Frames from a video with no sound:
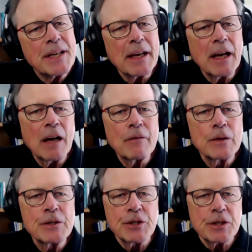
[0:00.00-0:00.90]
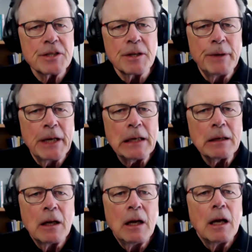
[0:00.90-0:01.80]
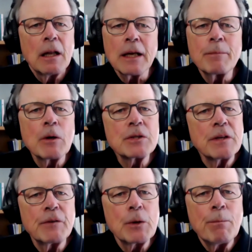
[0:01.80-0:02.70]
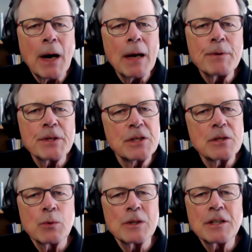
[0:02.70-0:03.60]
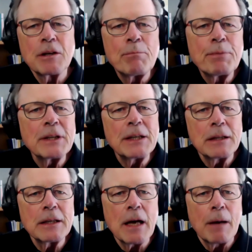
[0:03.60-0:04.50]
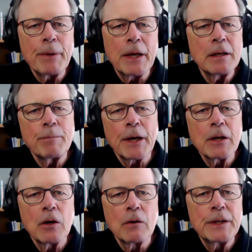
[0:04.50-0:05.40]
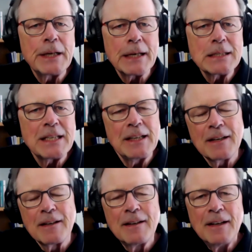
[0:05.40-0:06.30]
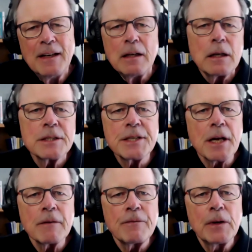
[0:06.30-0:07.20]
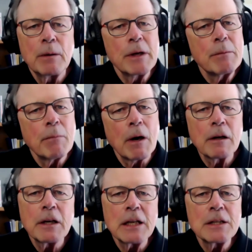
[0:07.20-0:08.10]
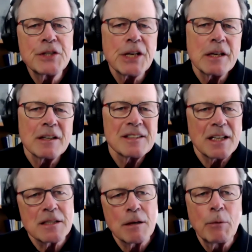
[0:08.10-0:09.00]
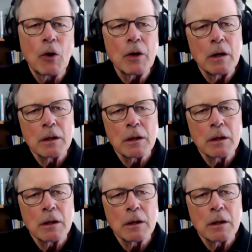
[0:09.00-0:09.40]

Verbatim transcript: hang on for just a minute. Like most of you, my business was completely upended by COVID 19. Instead of filming marketing, sales, testimonial,